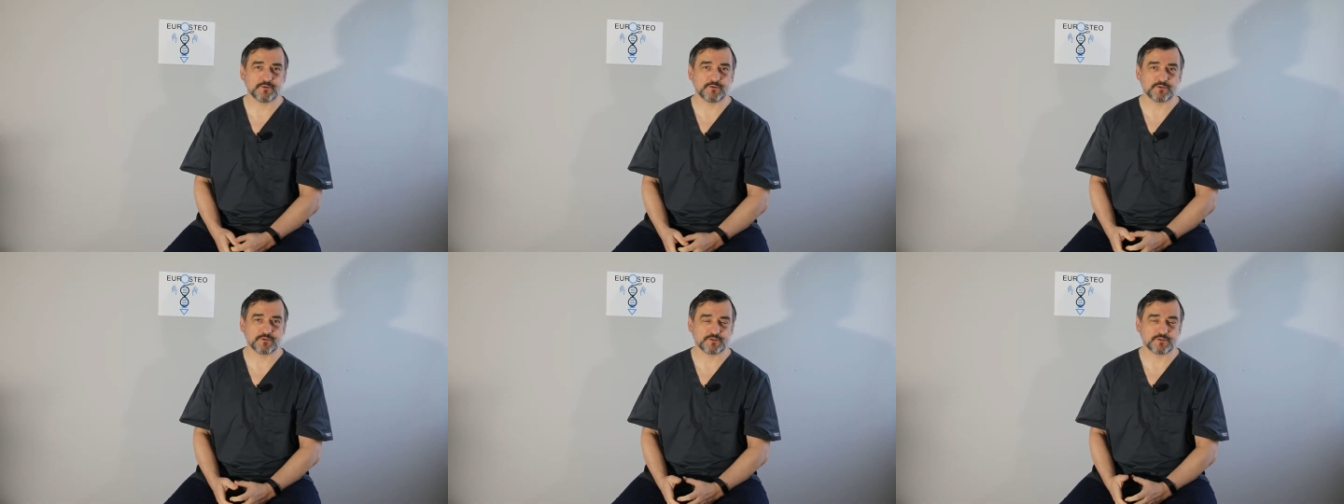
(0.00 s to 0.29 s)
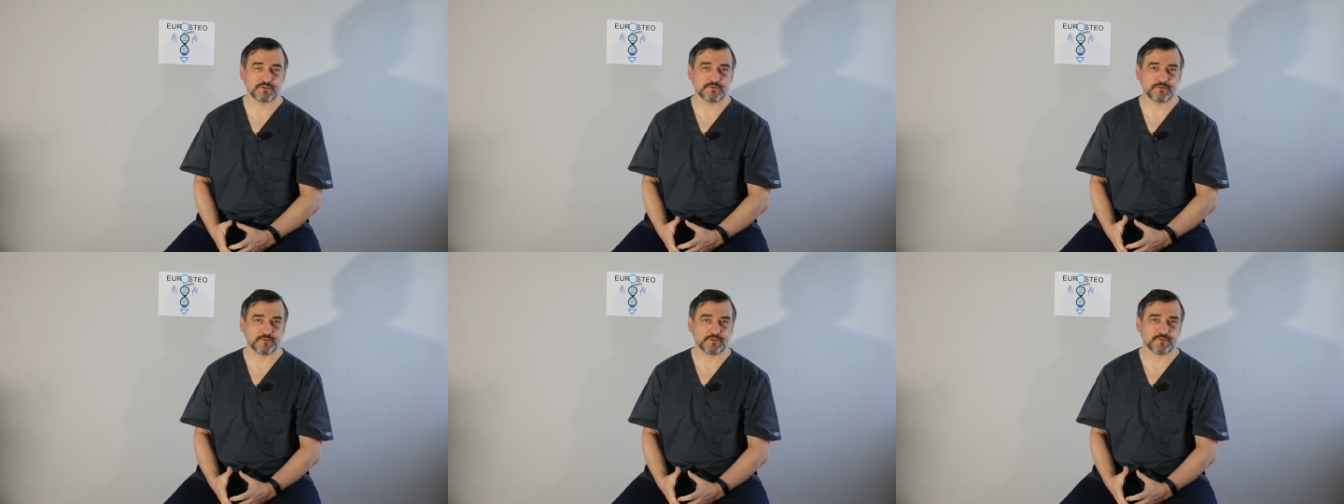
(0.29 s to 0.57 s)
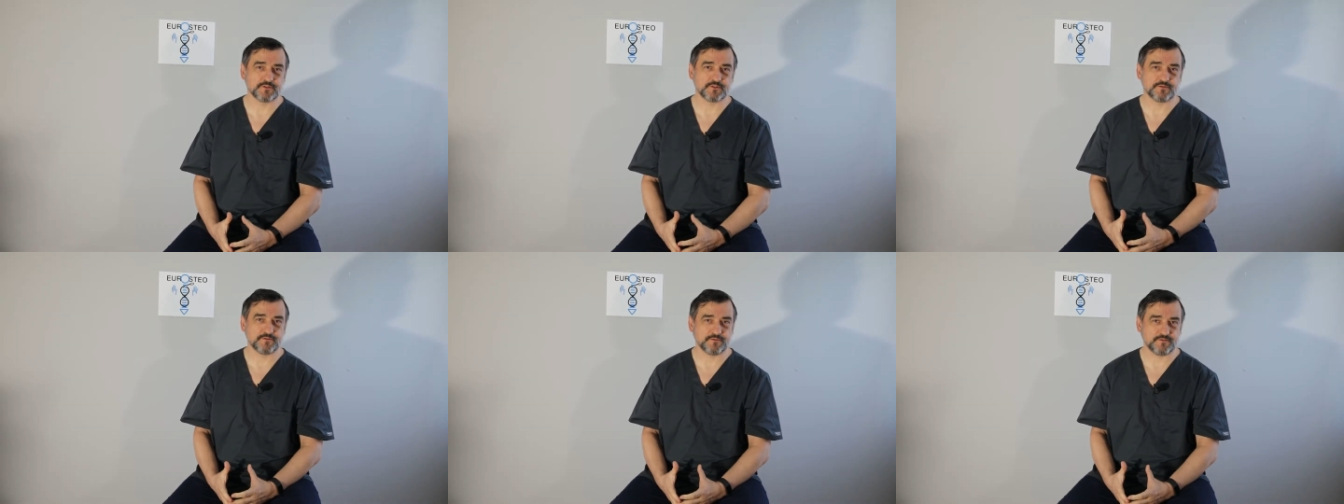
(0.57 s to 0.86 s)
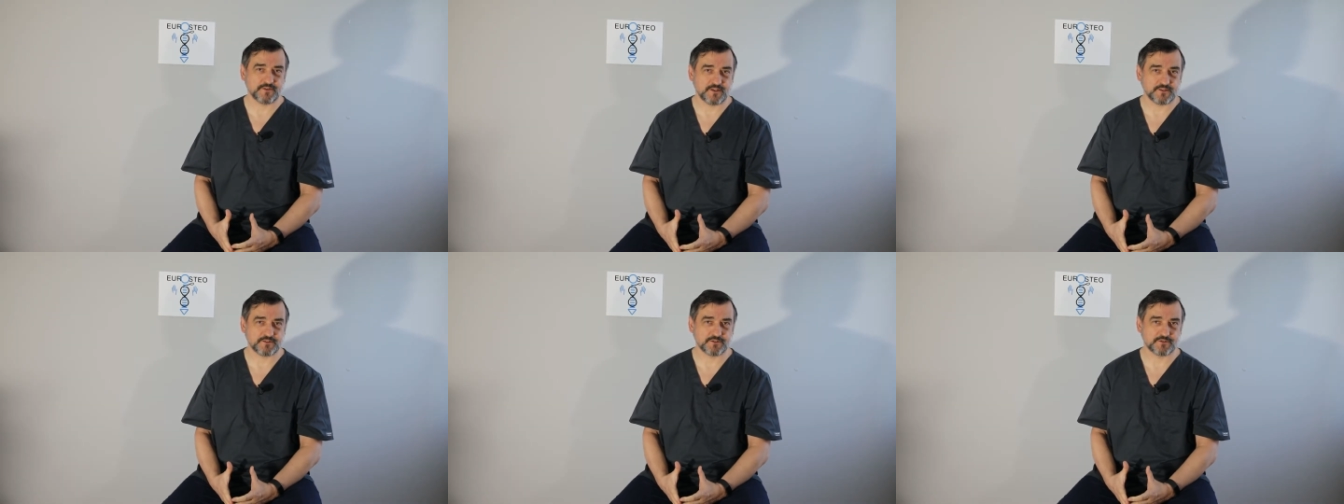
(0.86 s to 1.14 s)
also for the
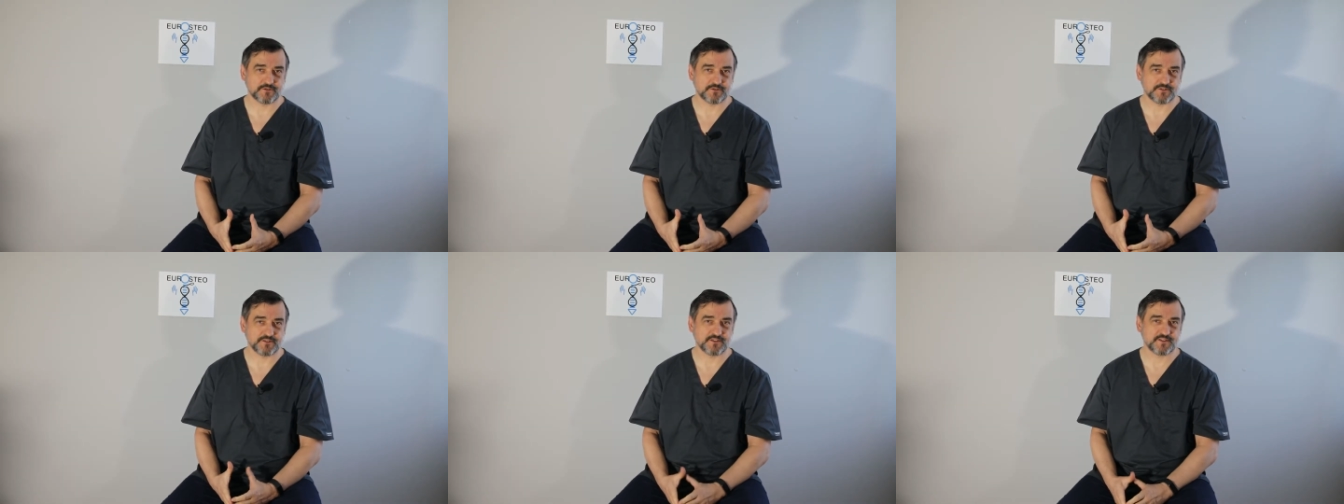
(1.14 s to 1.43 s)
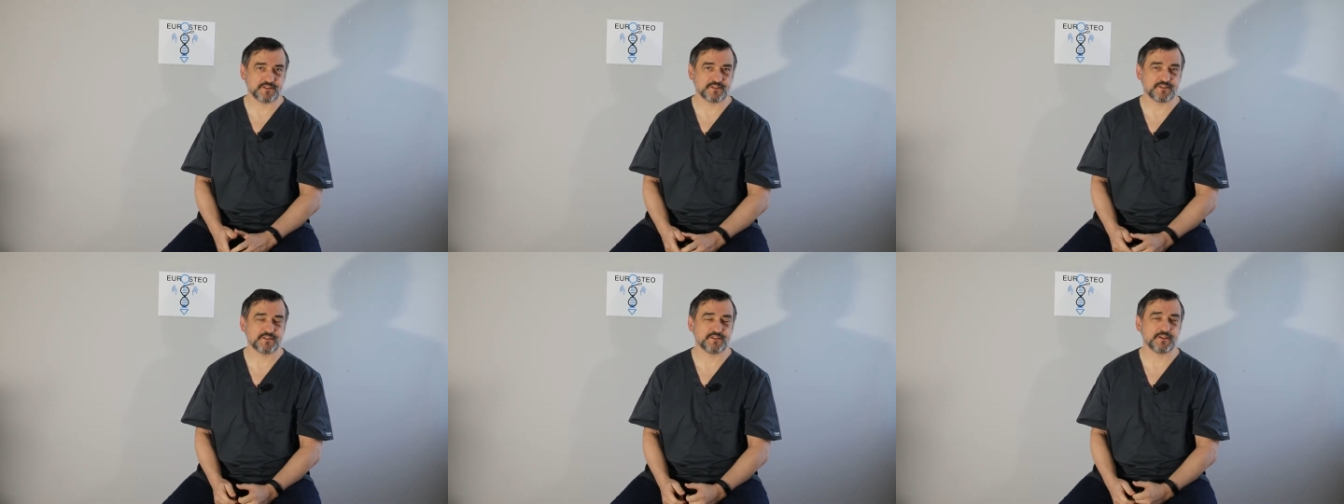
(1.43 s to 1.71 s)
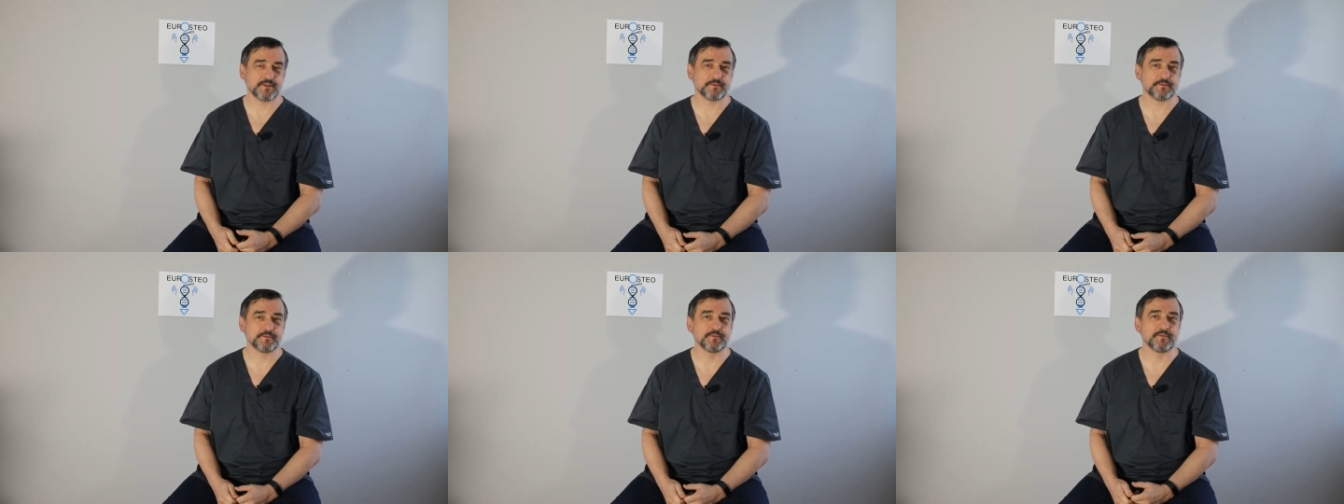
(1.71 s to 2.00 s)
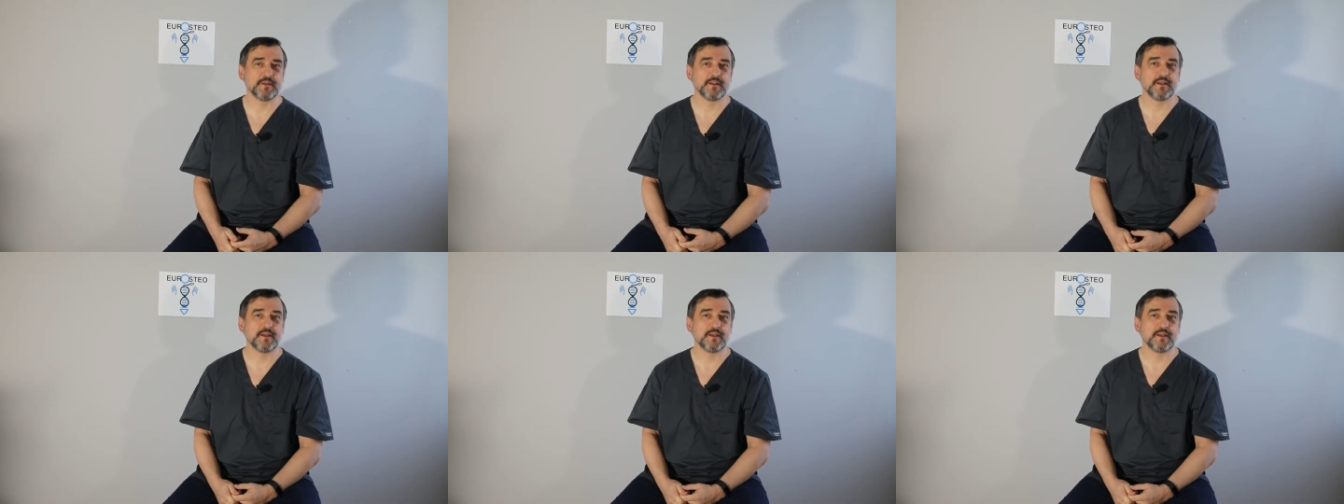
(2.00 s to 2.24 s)
vascular system